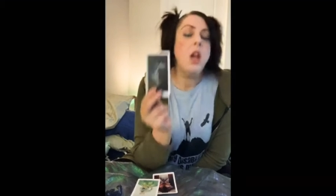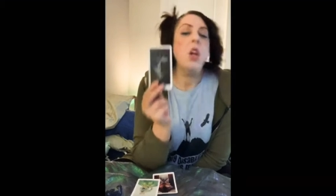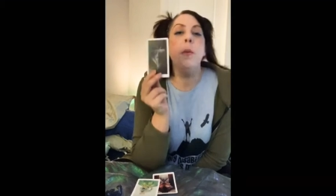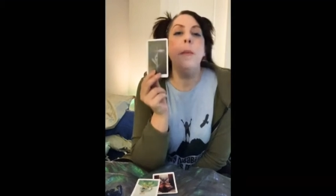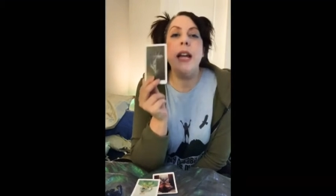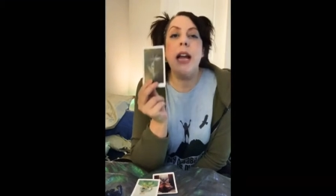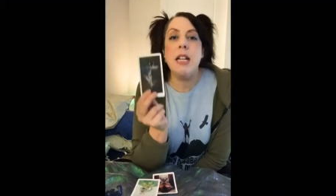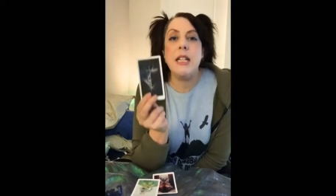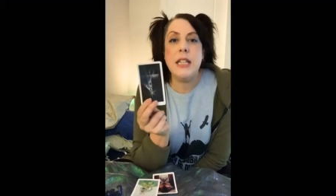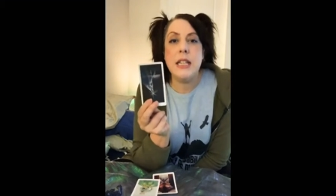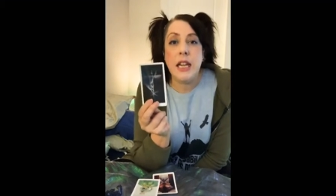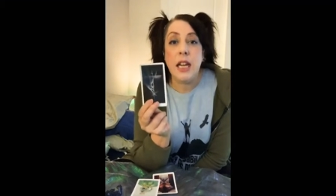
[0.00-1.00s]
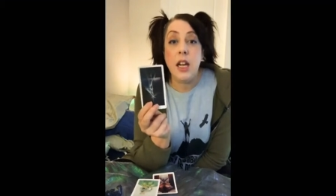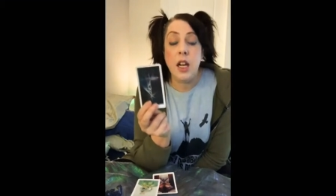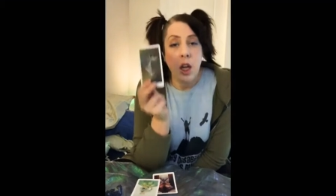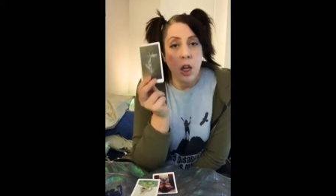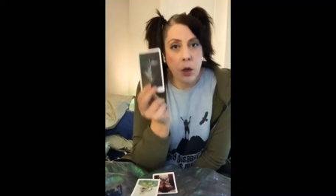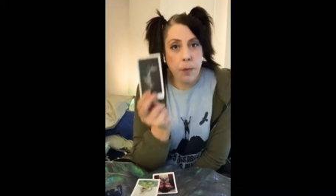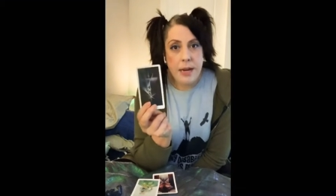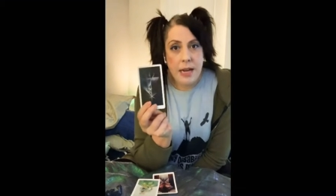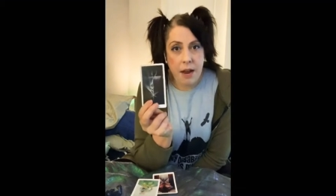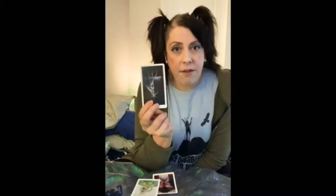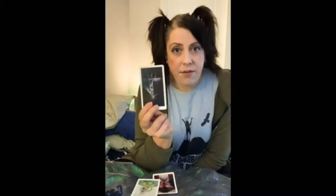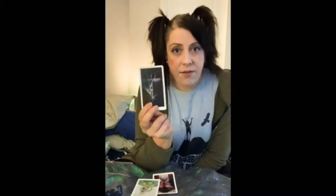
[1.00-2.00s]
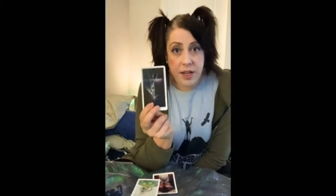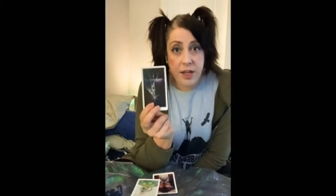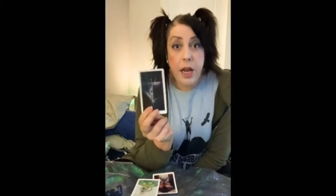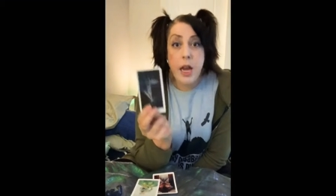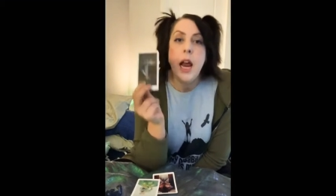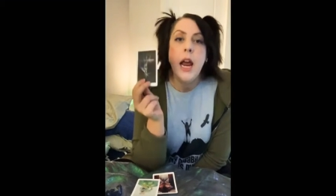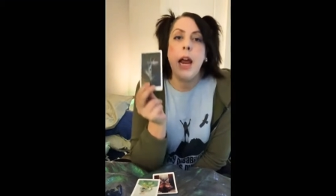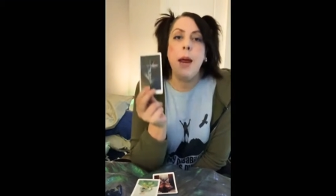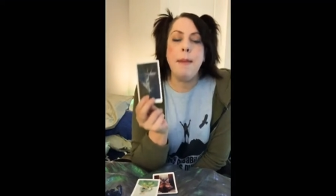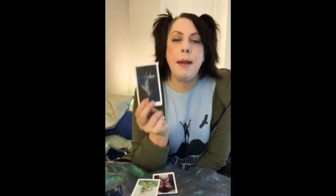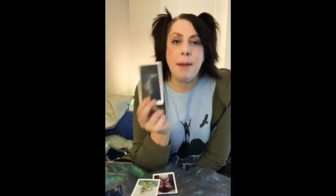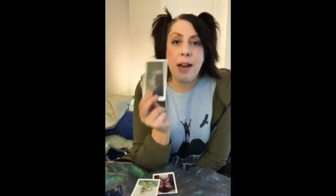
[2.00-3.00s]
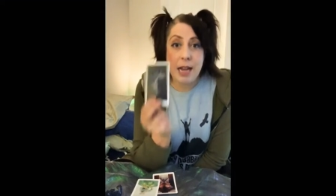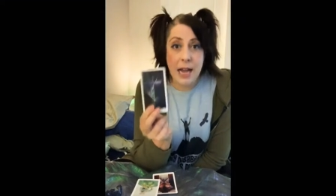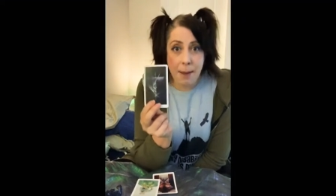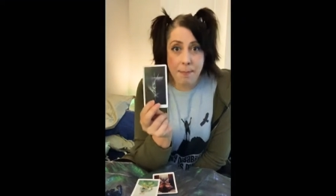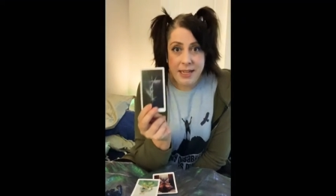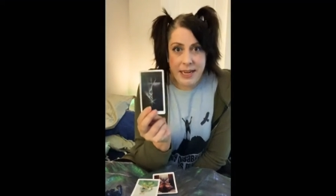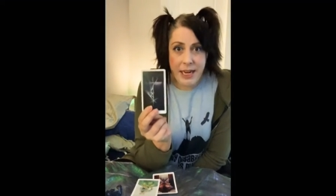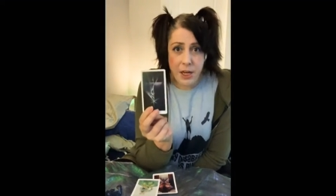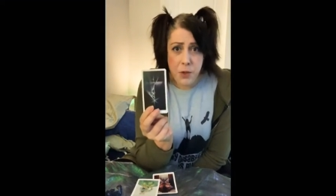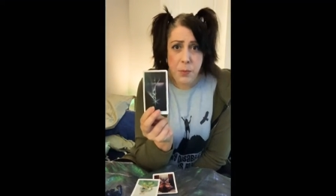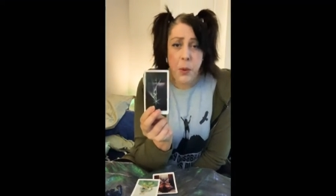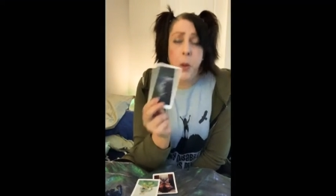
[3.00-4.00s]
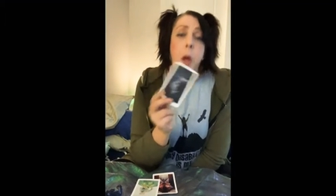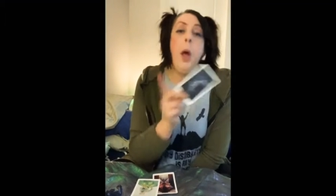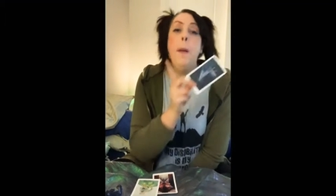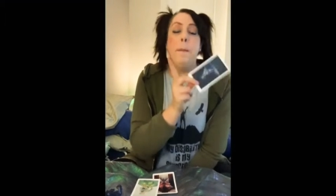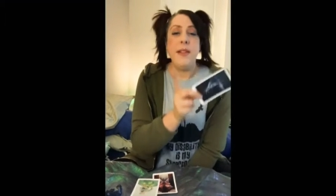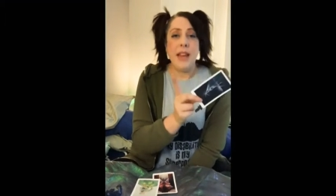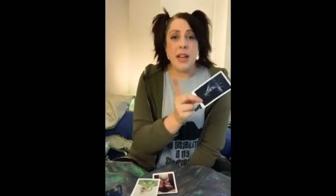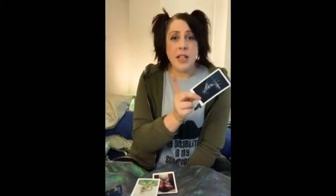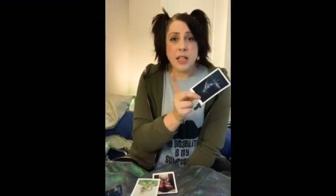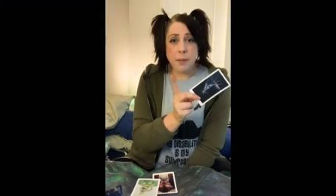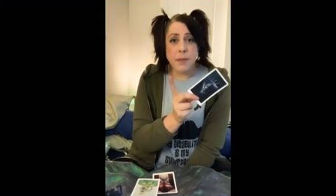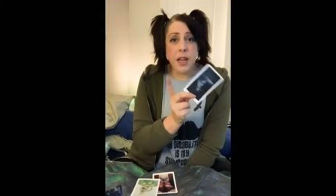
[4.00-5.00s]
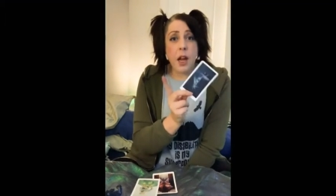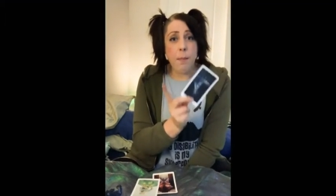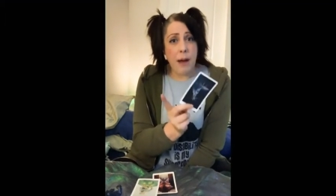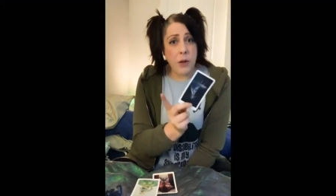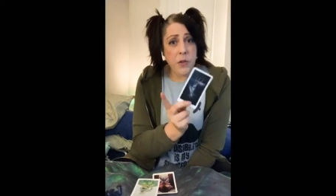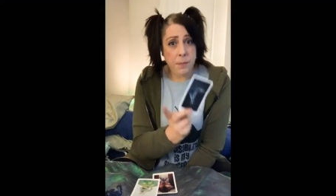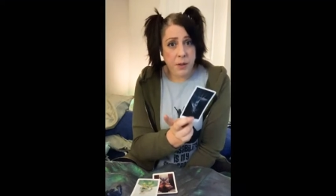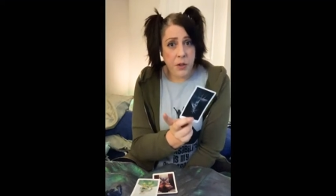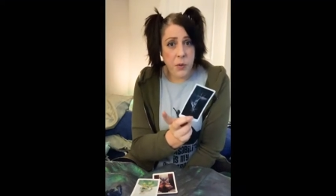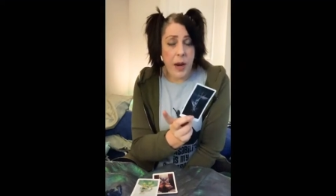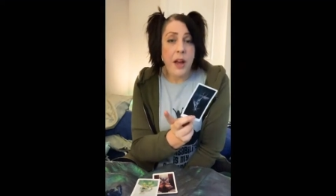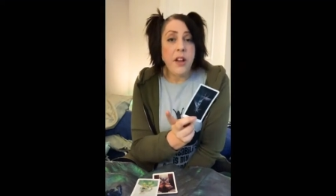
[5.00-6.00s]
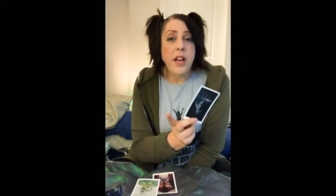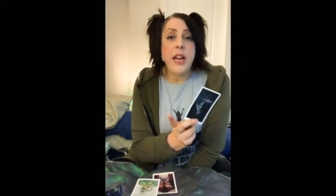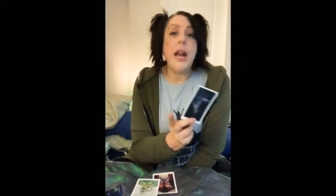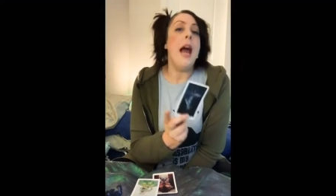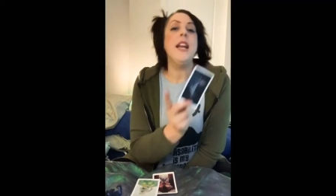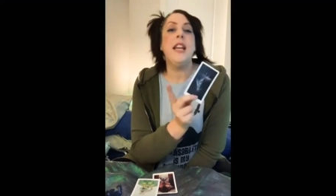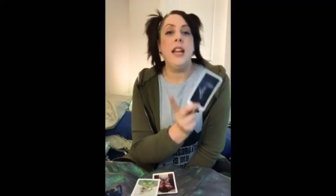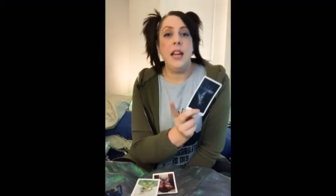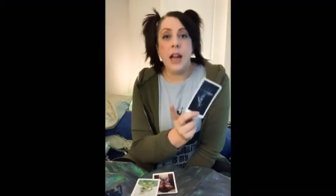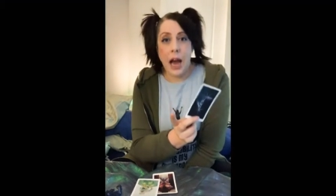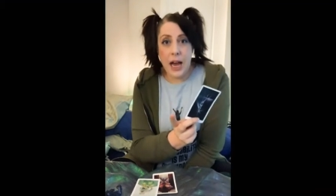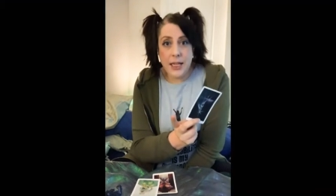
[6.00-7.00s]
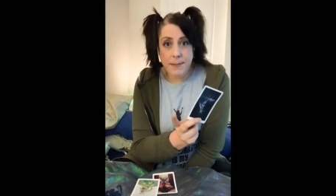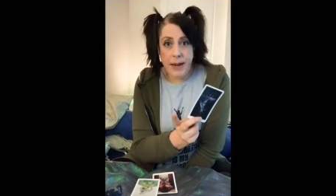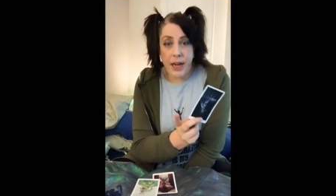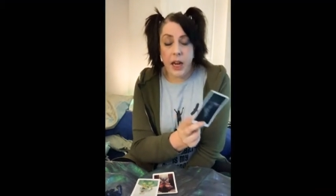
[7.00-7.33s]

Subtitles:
You may not see it, you may not feel it, it may not be tangible, but that is something about spirituality and getting cosmic.